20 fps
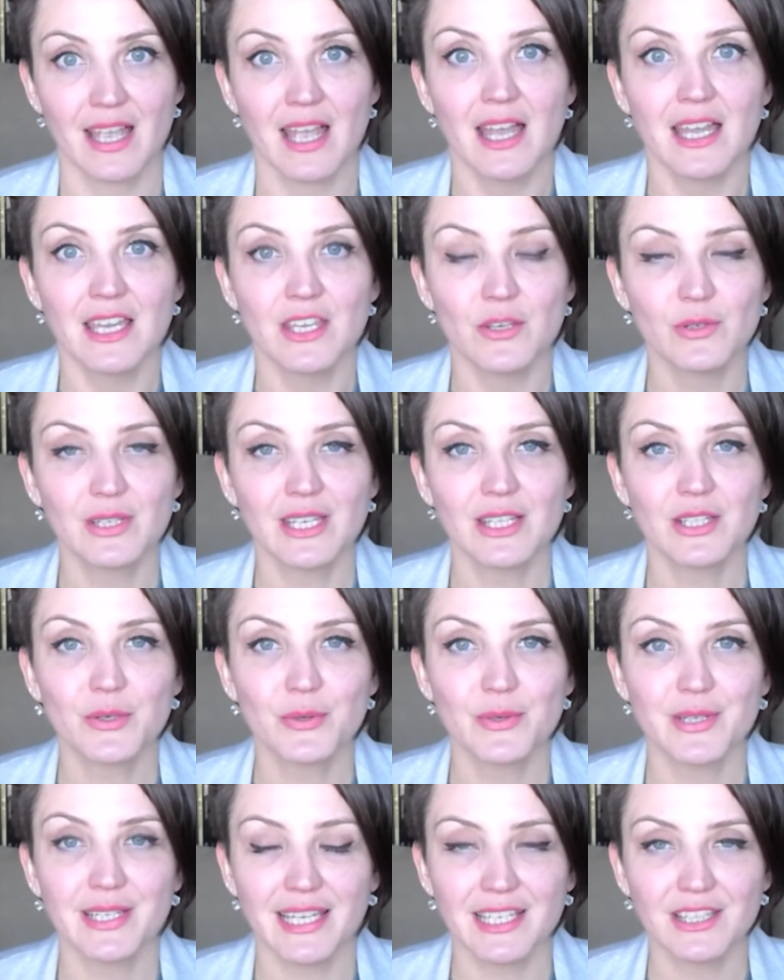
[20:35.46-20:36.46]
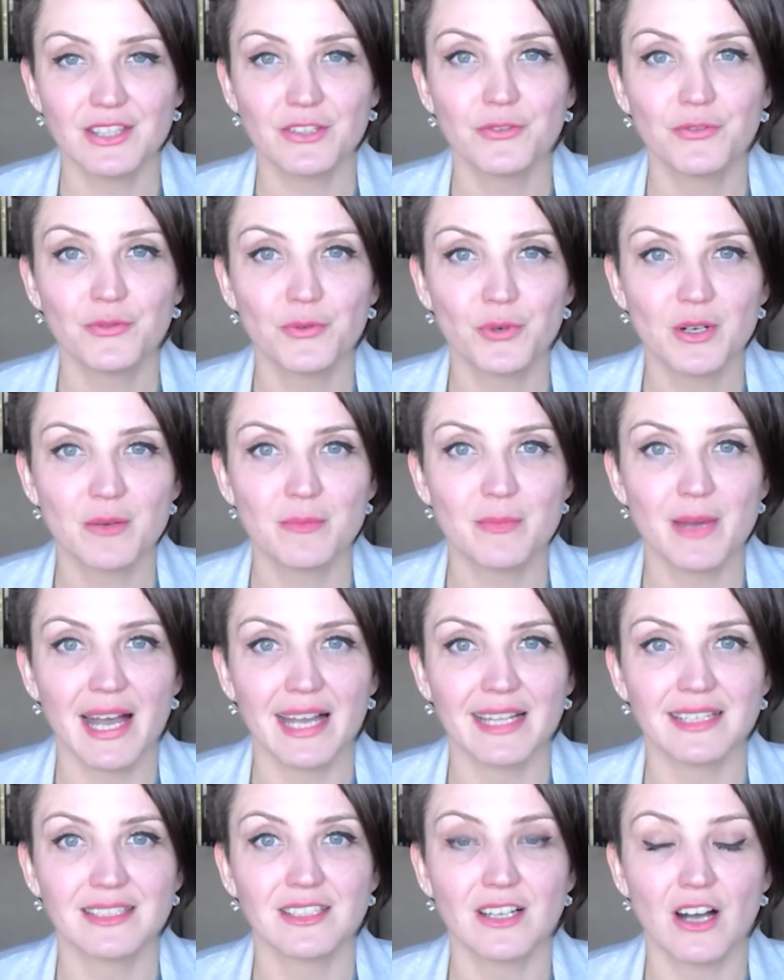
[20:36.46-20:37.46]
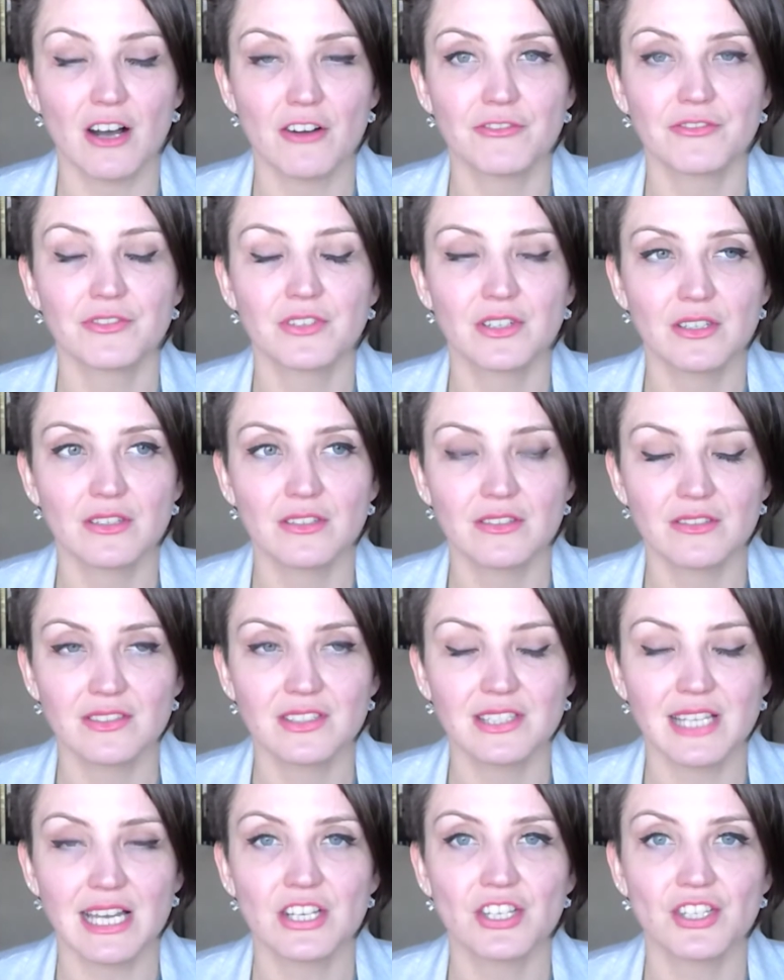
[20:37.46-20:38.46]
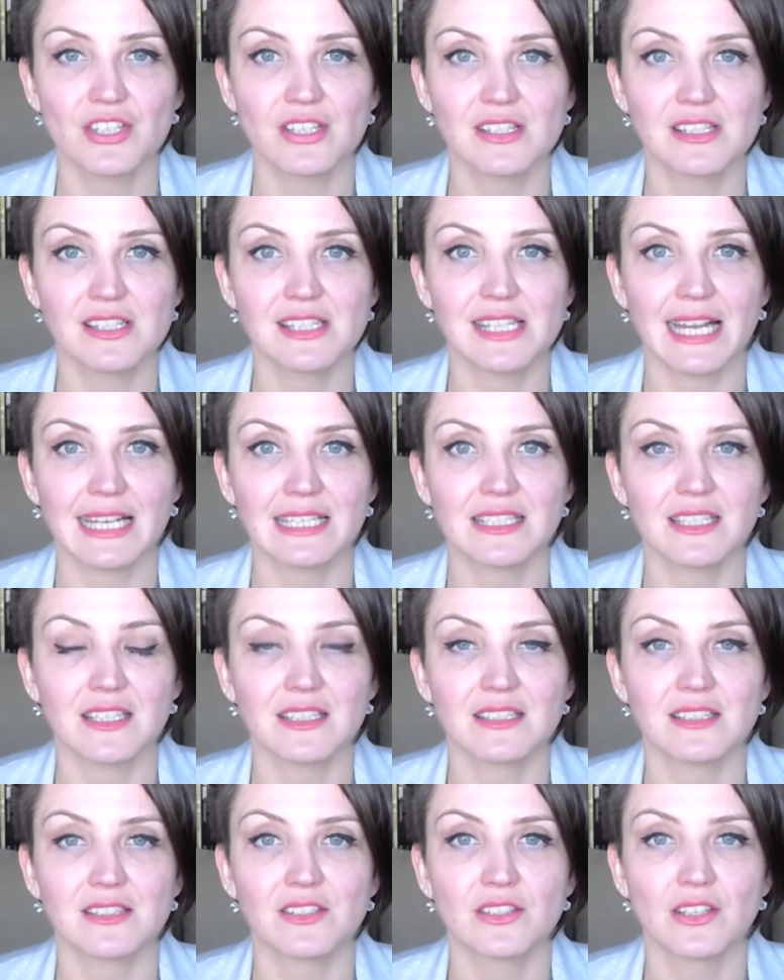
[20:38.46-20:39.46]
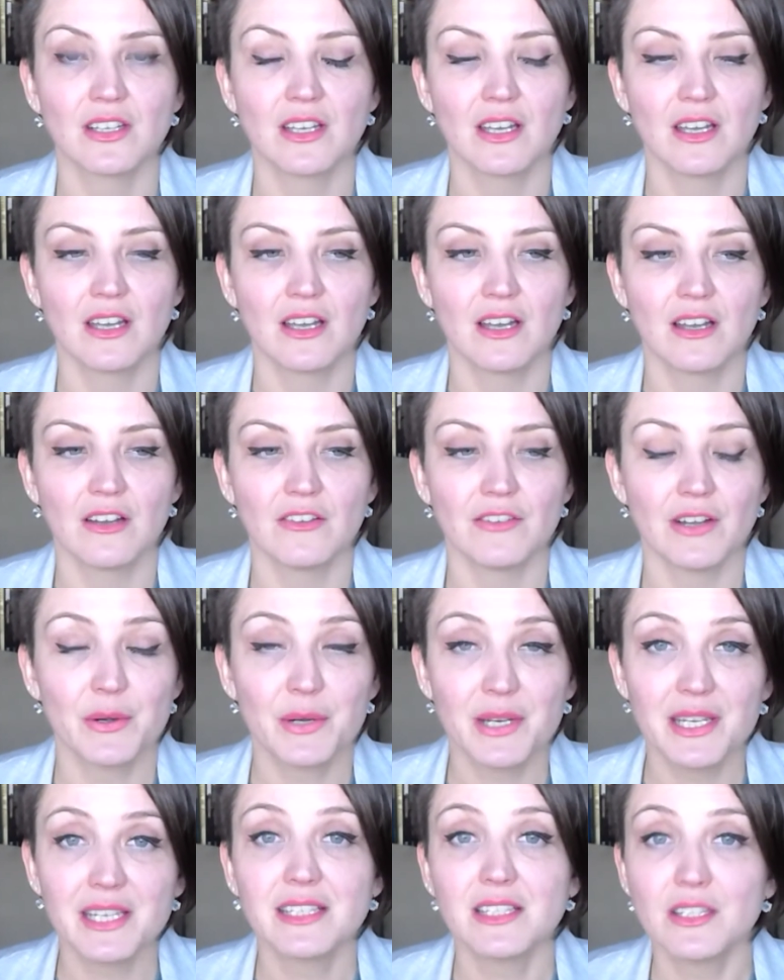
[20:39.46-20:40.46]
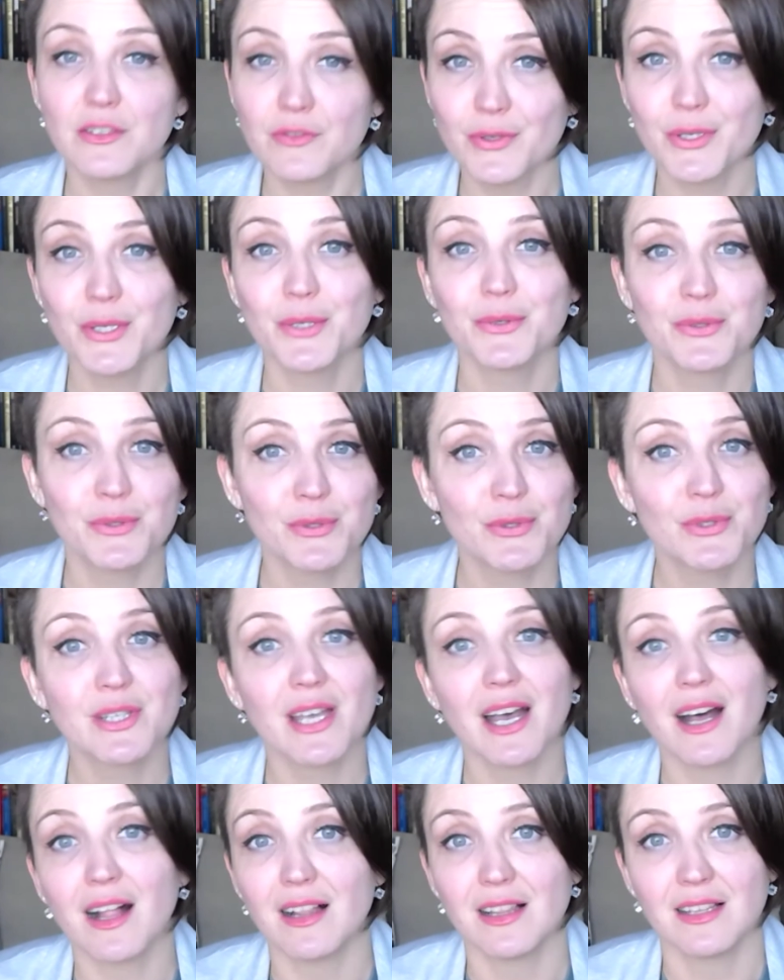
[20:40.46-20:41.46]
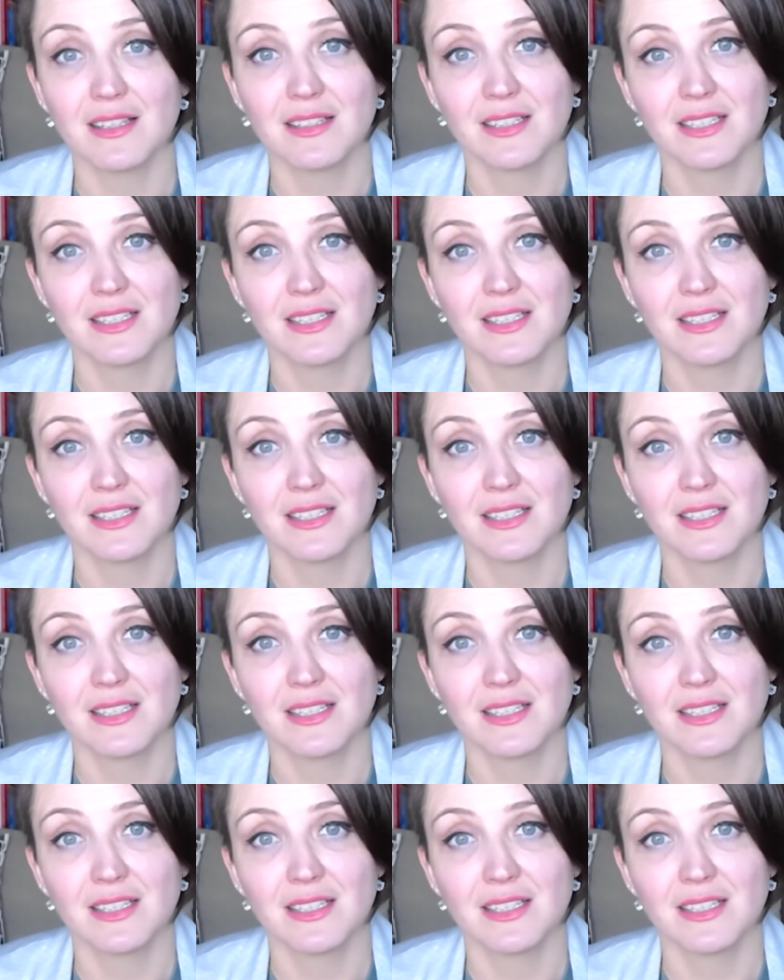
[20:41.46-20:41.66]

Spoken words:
You can create the format of sessions that is very easy for you to sell